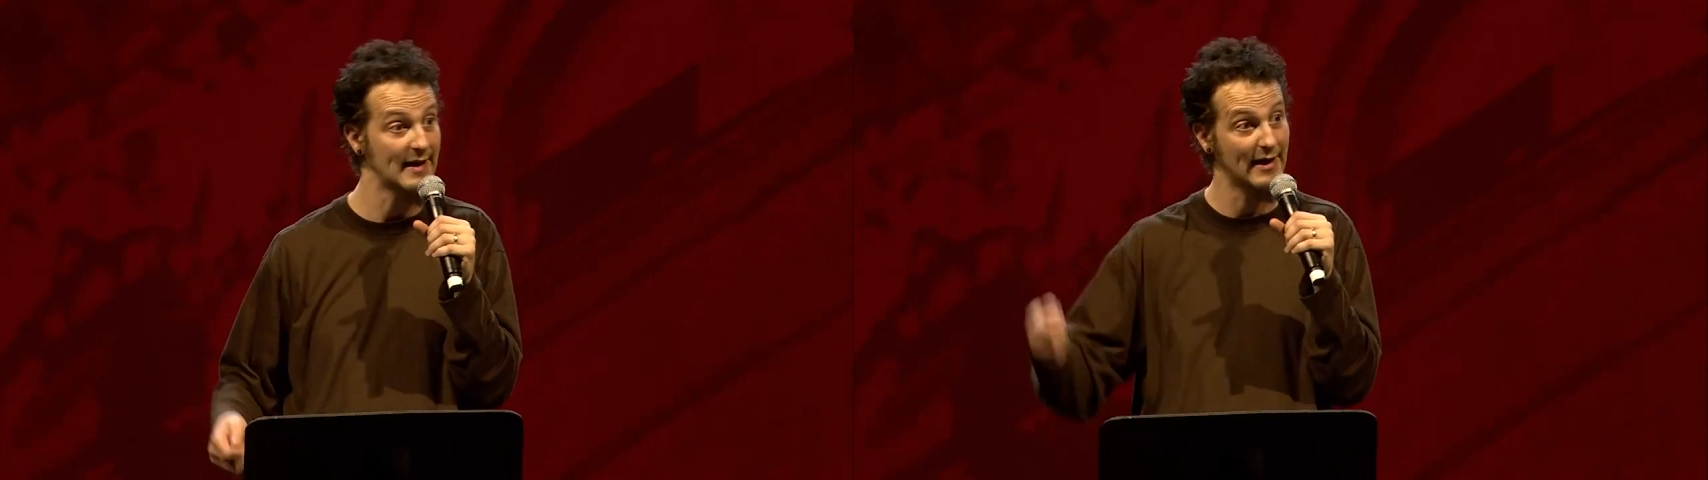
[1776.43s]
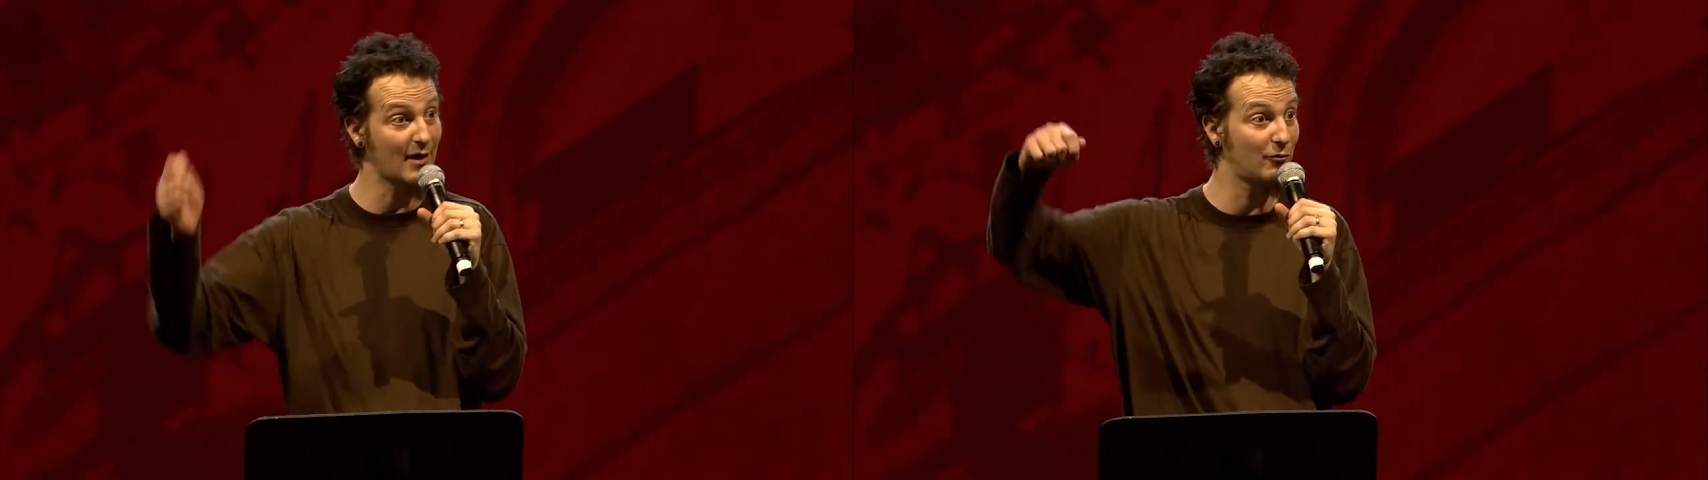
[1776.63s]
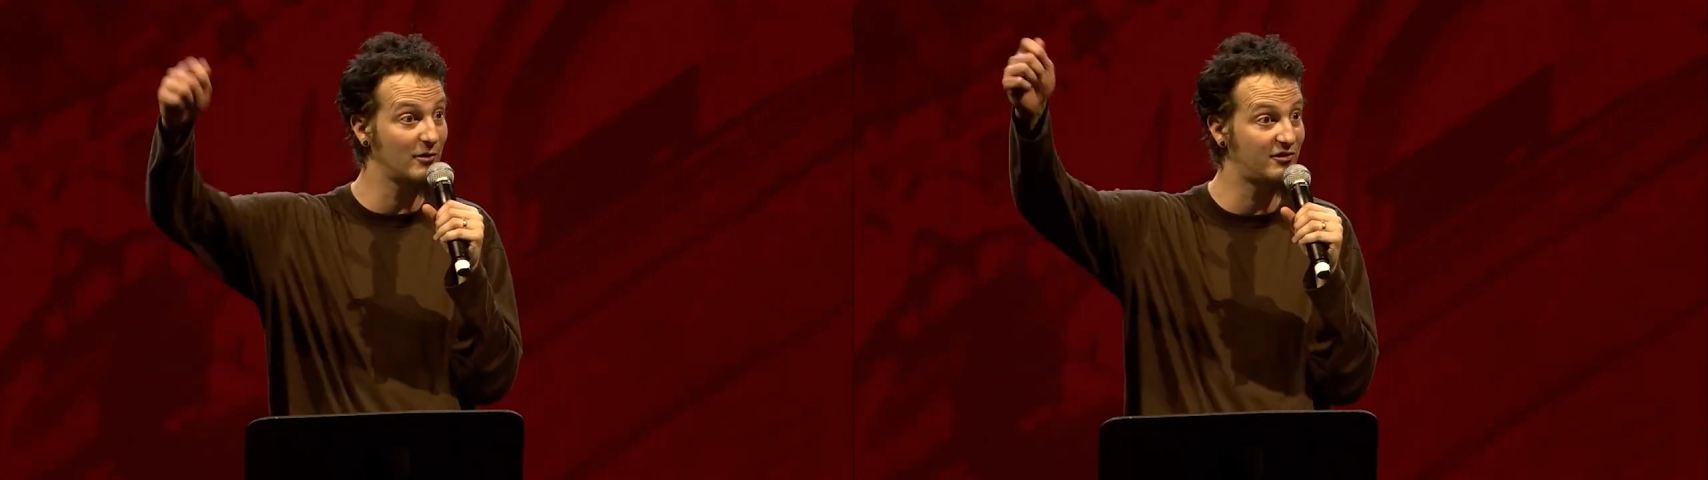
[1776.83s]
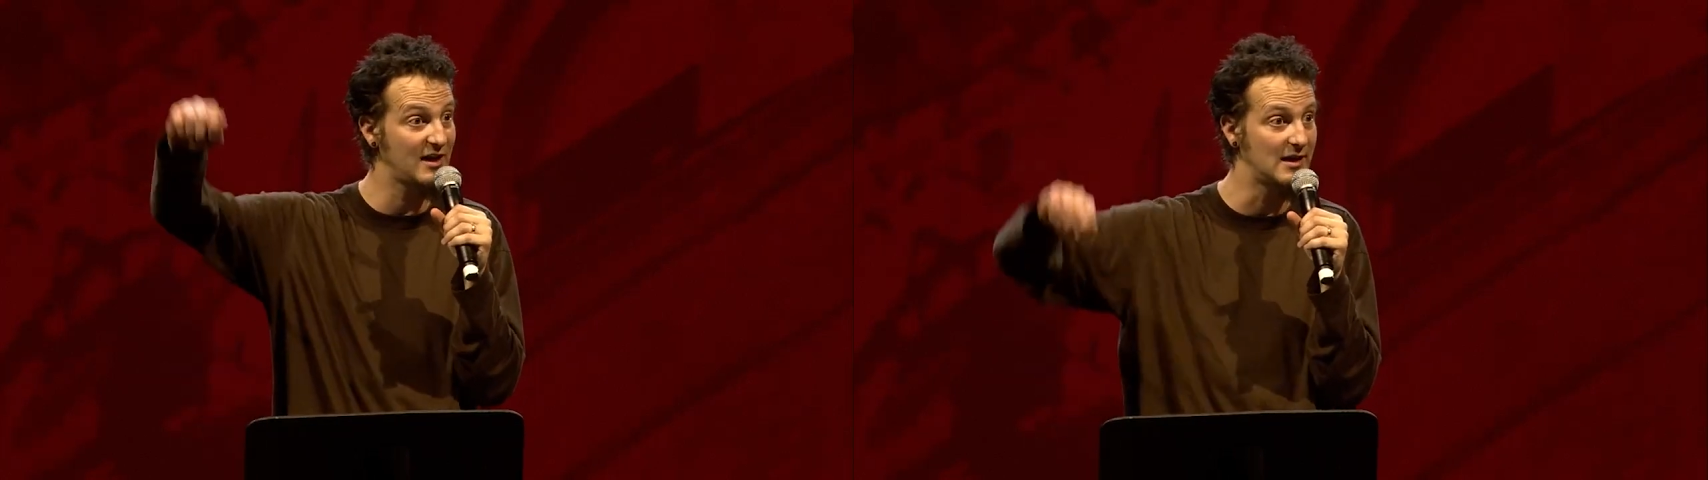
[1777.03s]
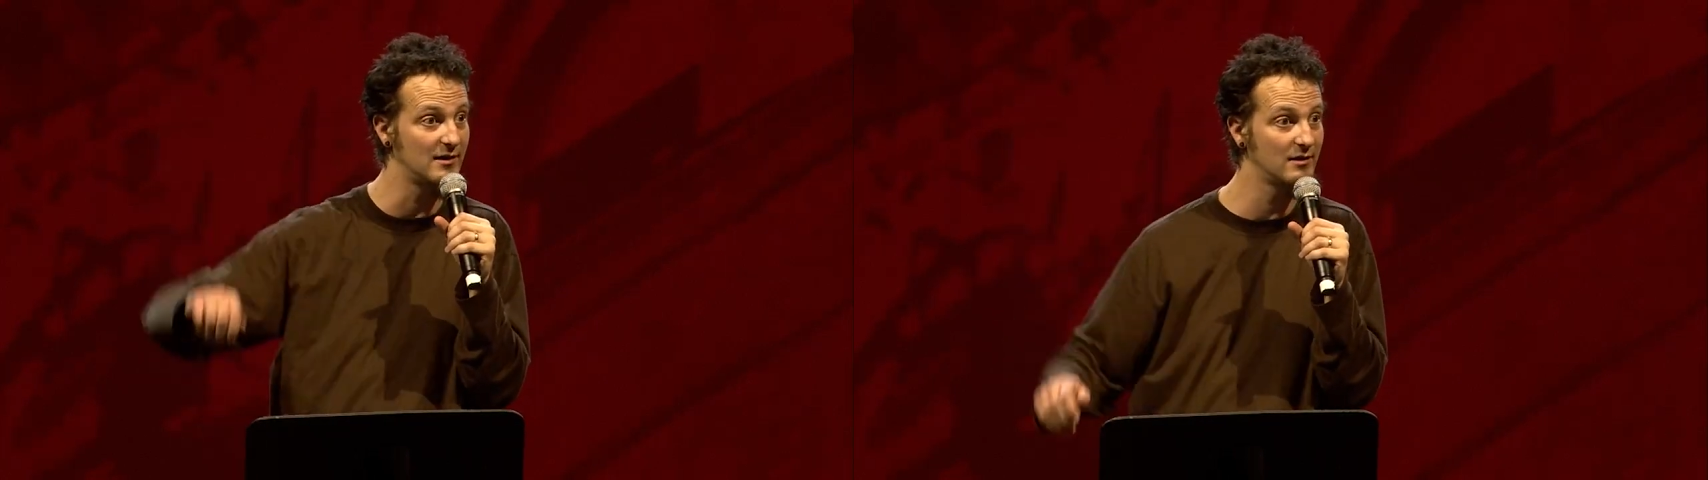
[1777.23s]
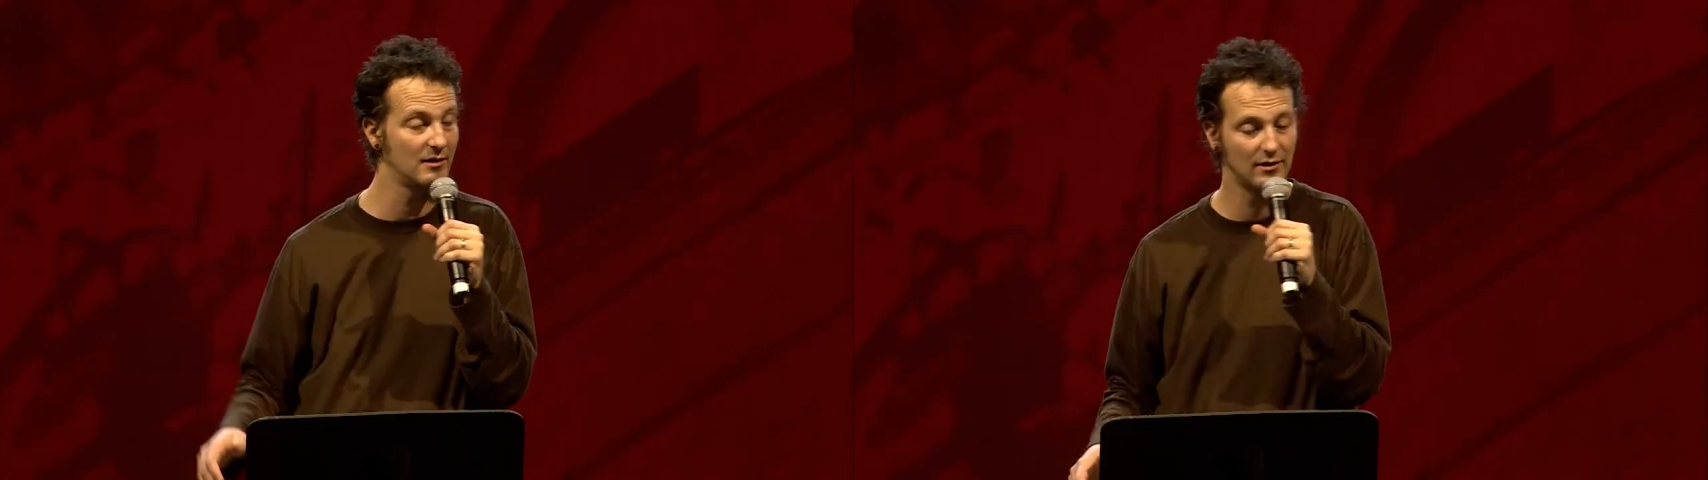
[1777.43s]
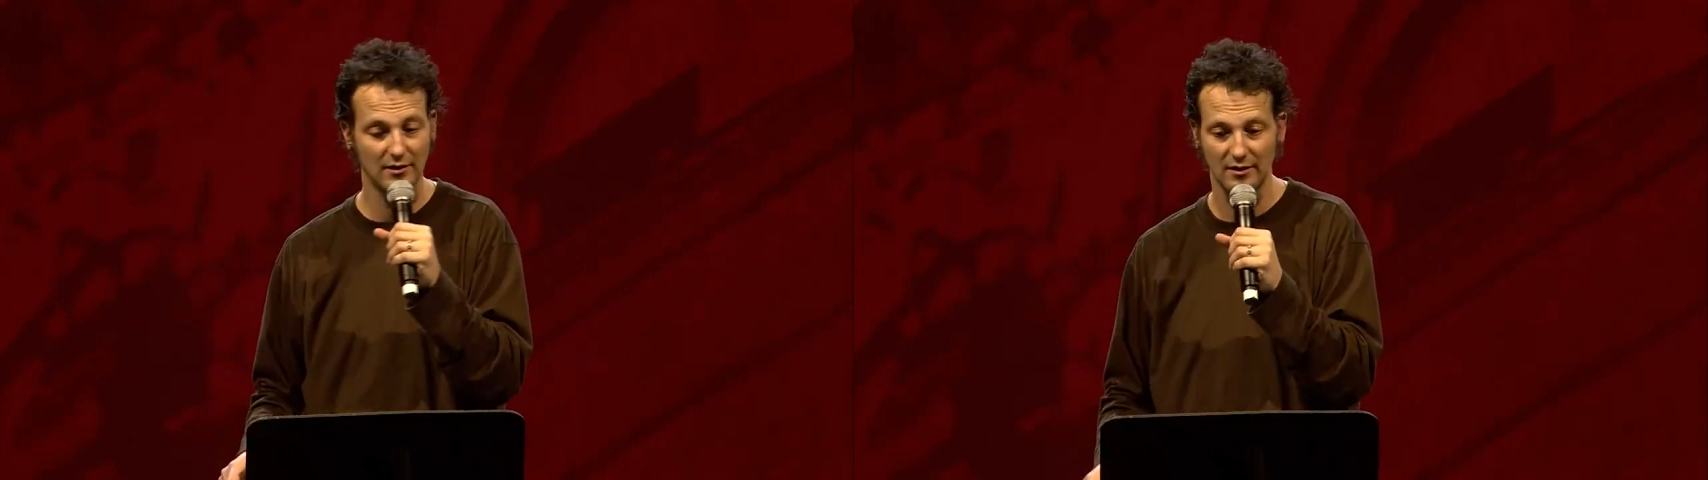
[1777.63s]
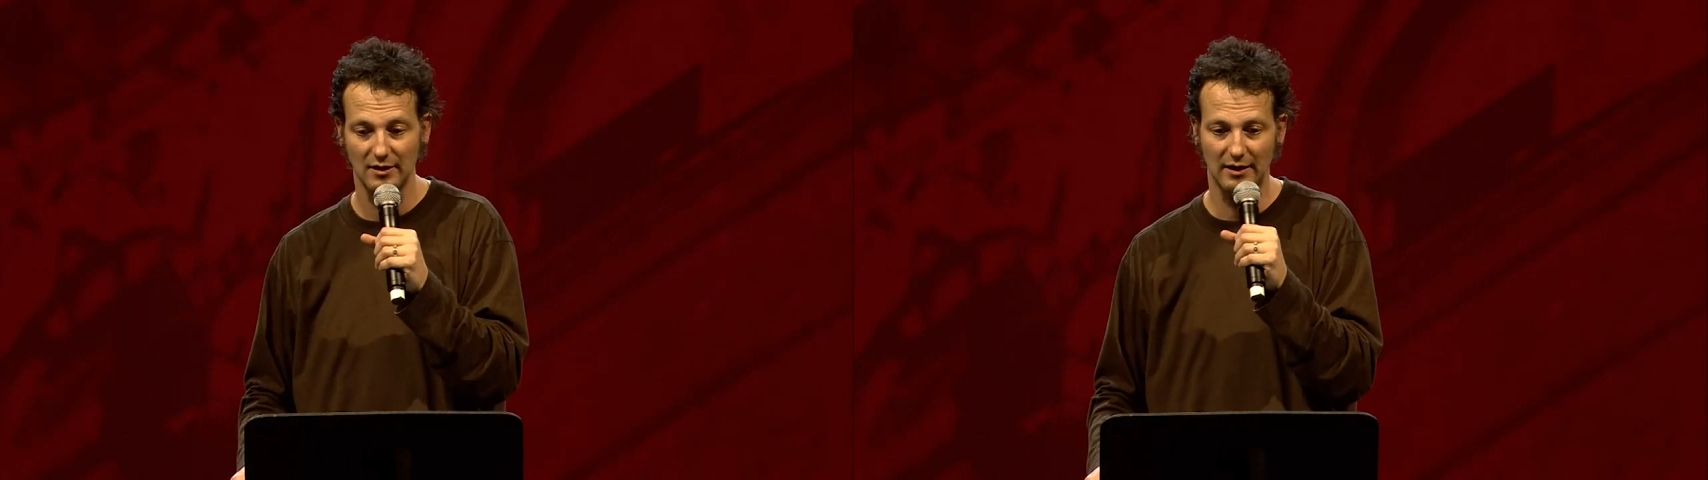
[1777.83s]
I got the receipt."
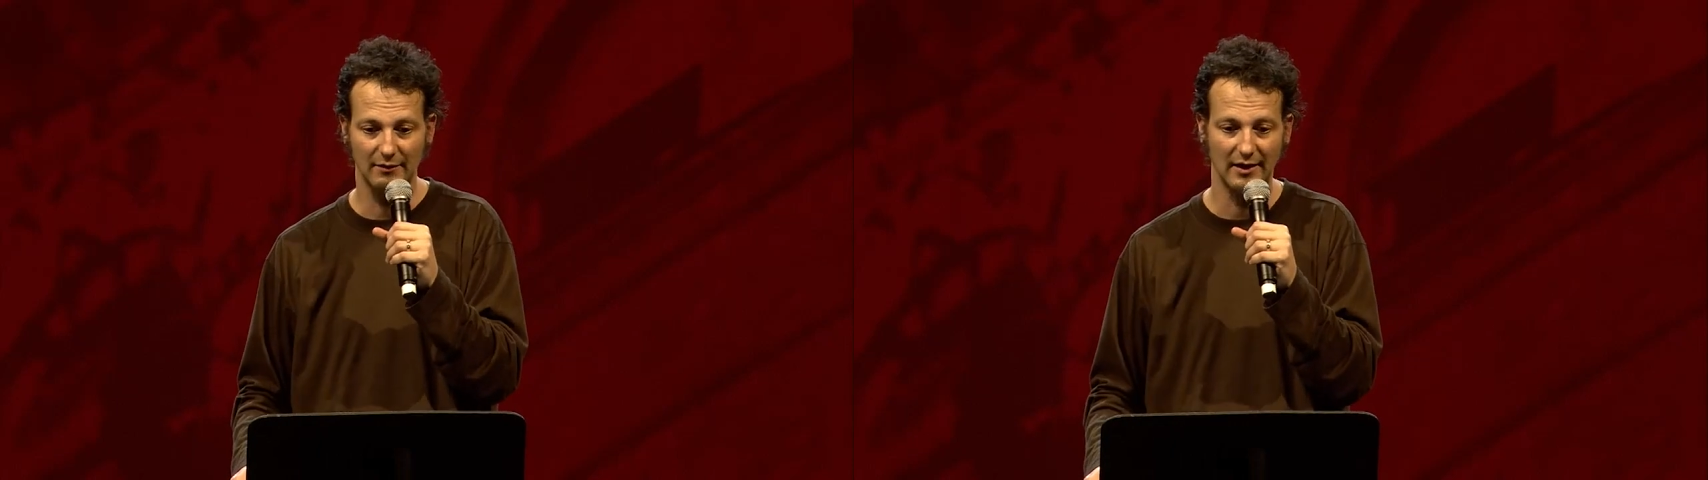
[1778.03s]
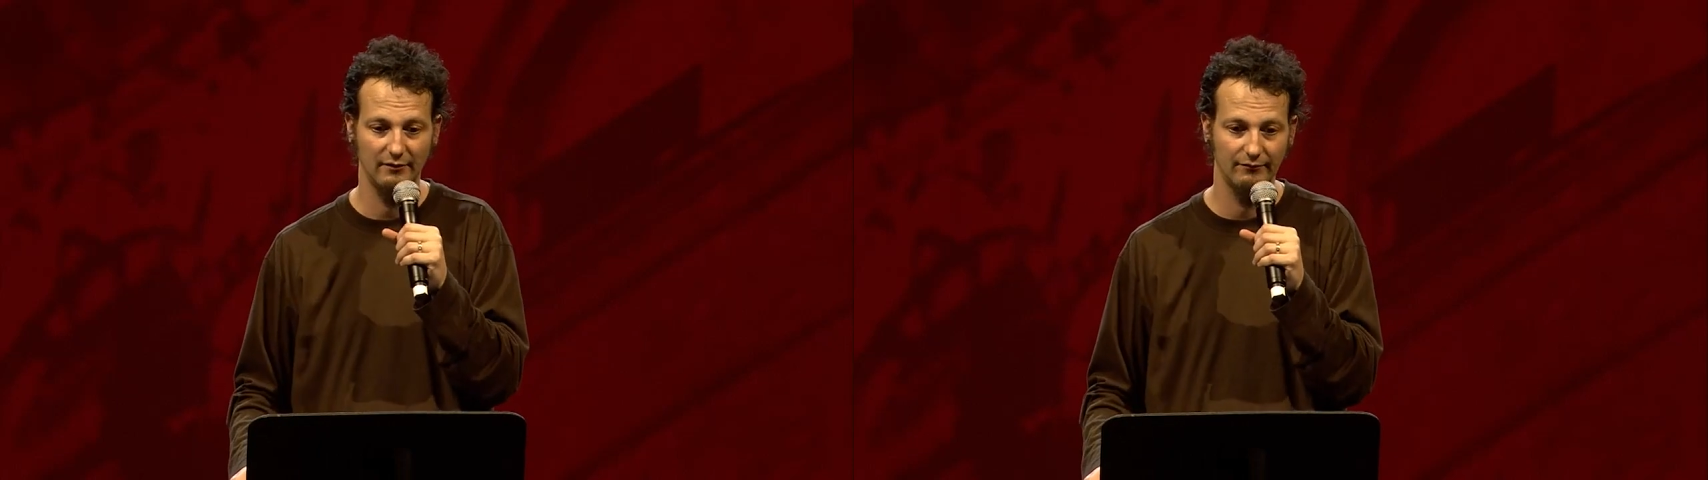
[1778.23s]
I'm like,